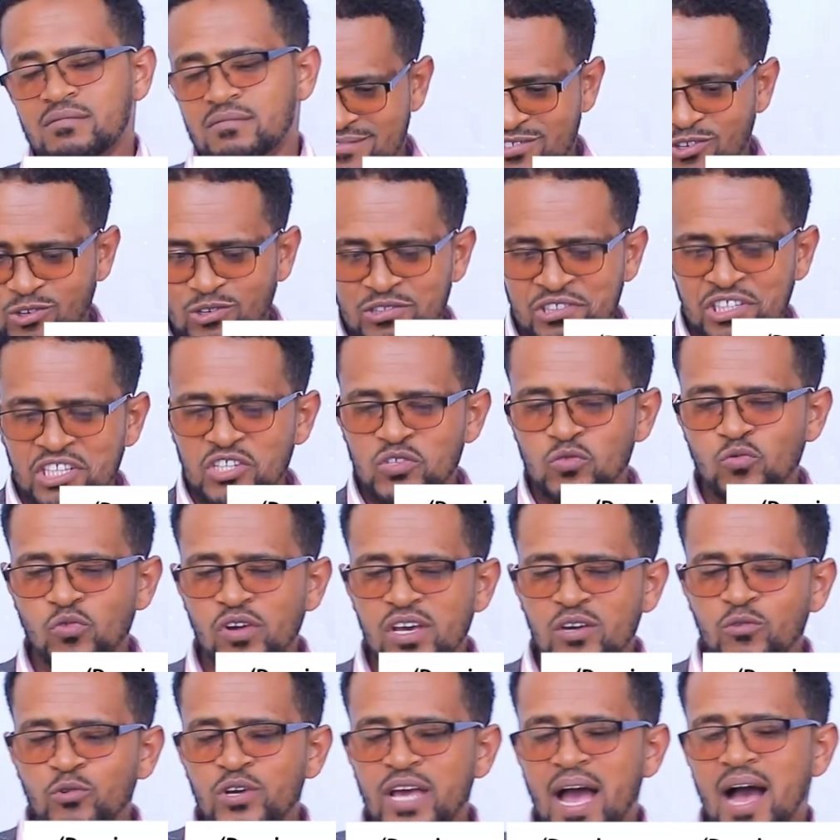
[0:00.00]
So in this
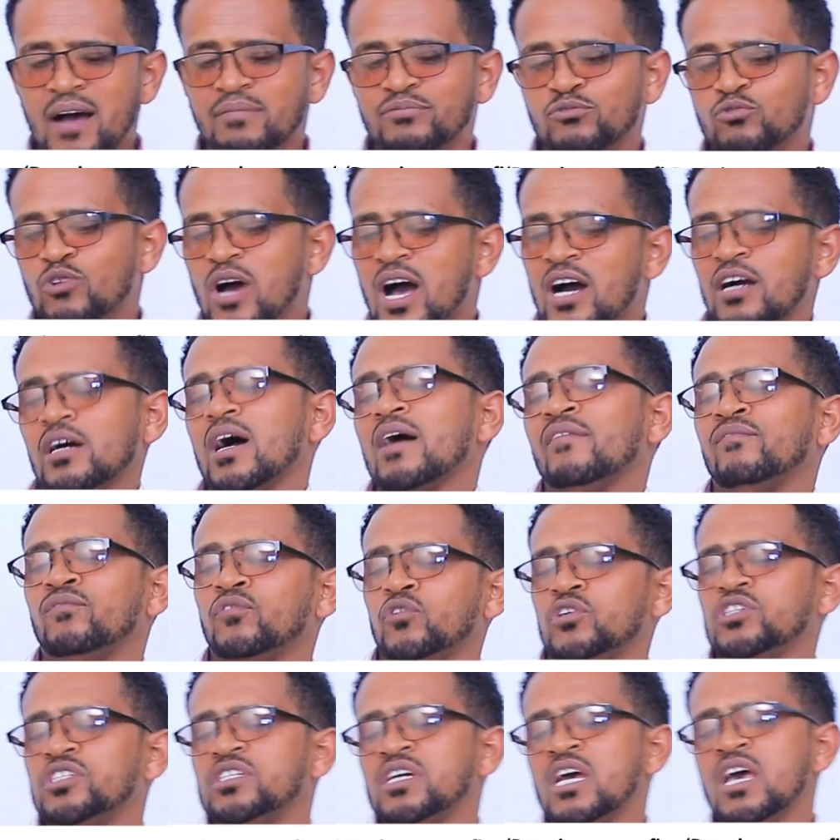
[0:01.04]
way, we have to
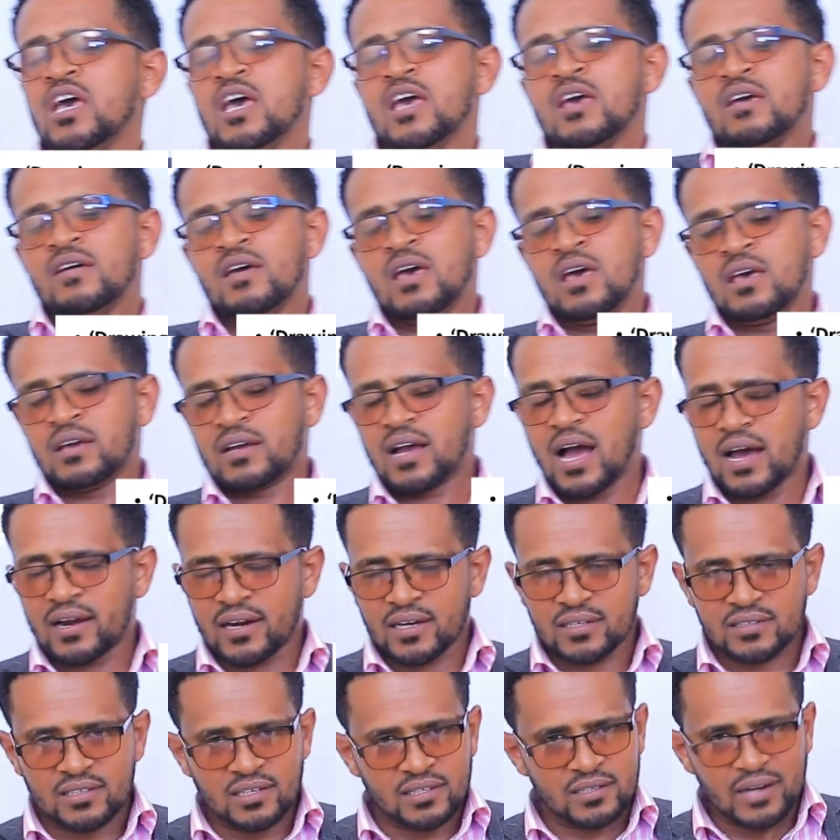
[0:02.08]
avoid
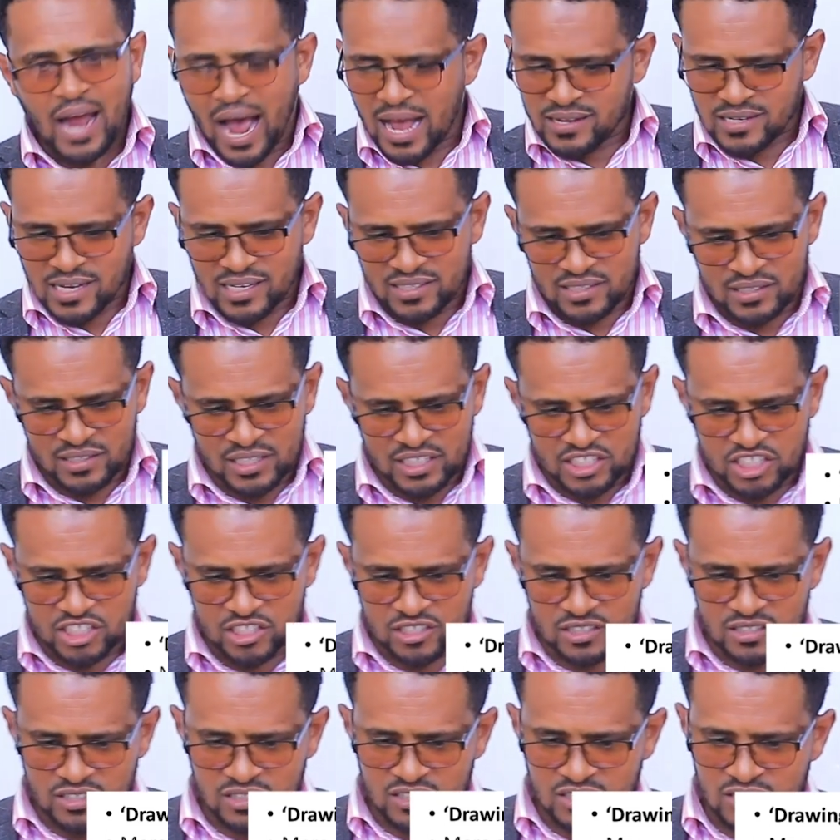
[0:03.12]
character
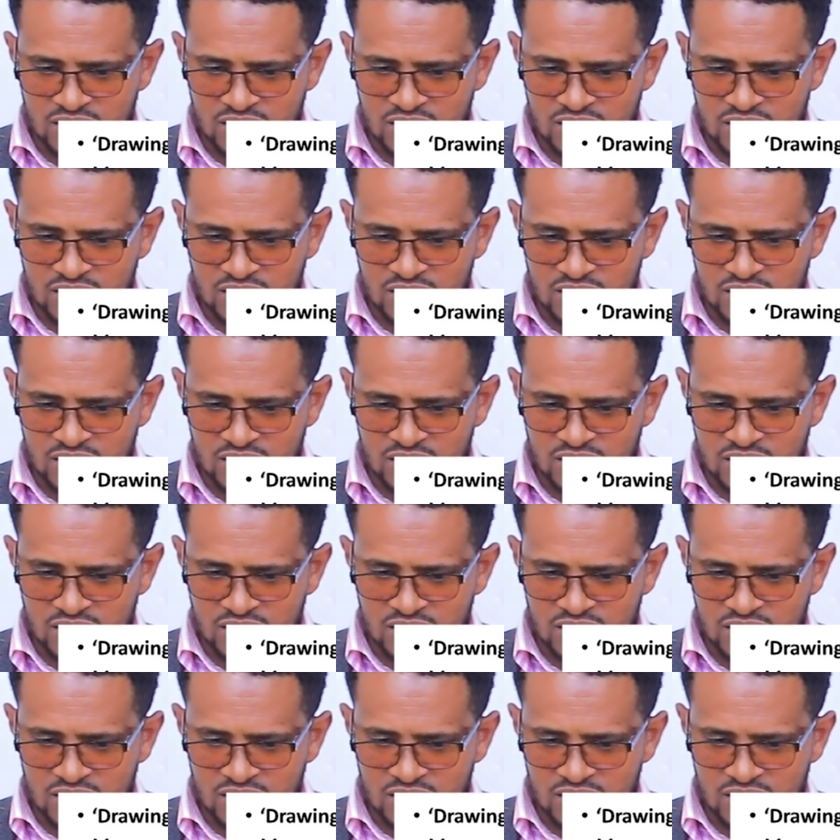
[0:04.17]
assassination.